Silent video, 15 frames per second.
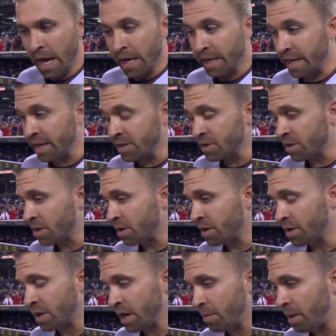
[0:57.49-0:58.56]
Kintzler,
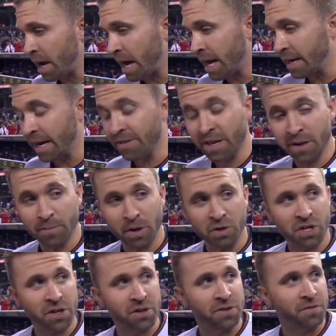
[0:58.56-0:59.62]
uh, Bod, I think
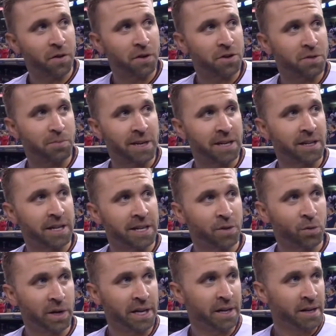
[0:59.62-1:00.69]
Boshers' first big league
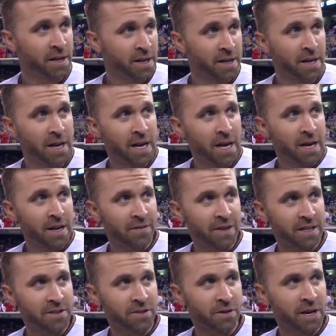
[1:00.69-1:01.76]
win, if
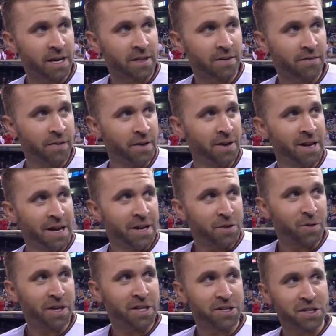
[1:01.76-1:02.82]
that's correct
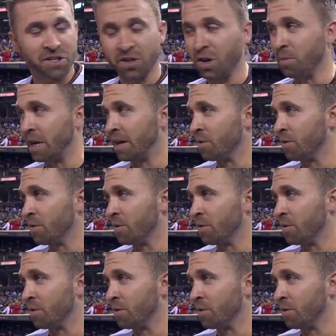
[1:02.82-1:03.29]
what he just told me.